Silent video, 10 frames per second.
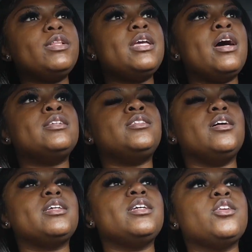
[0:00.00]
really a
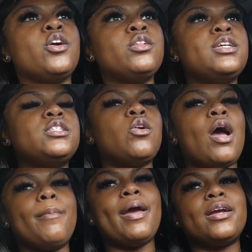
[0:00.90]
Dunkin' girly, so
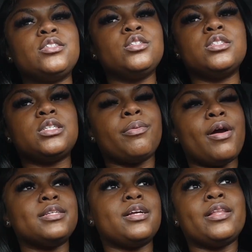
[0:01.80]
I'm actually just
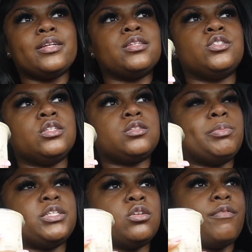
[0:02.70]
surprised I like this just
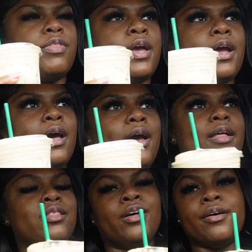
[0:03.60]
based off that.
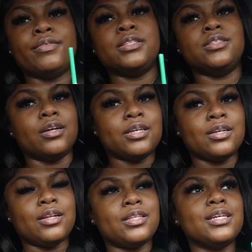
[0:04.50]
I love
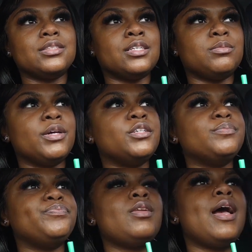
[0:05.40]
Dunkin'. I think it tastes better.
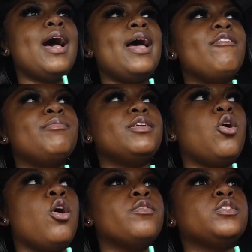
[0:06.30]
I have been
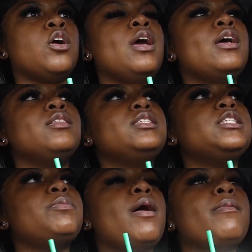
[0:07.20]
off this
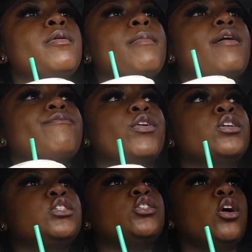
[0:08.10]
is probably my
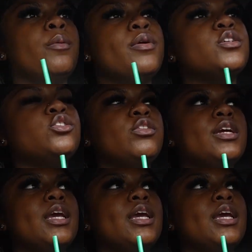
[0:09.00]
first Starbucks drink